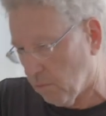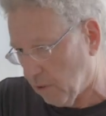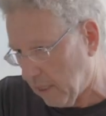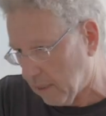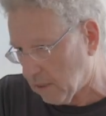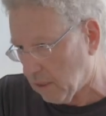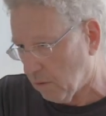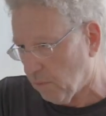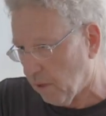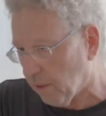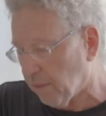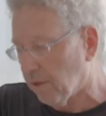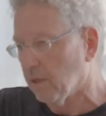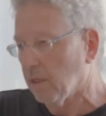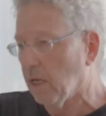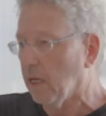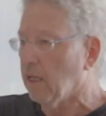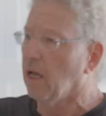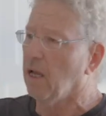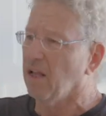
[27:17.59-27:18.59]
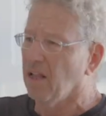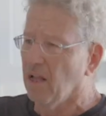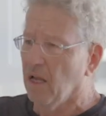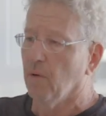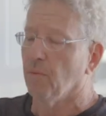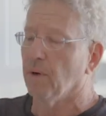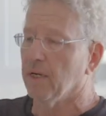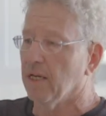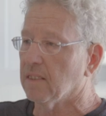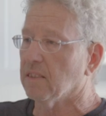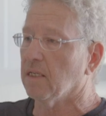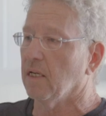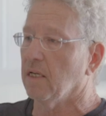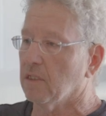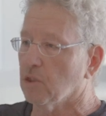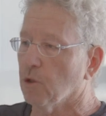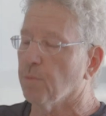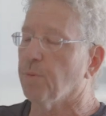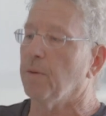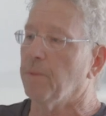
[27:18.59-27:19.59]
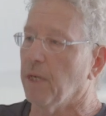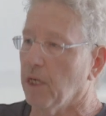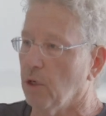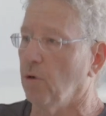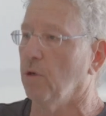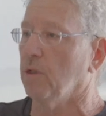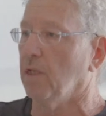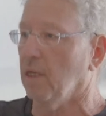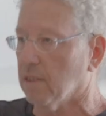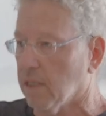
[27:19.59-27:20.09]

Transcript: less than one-third. I, when I say super minority,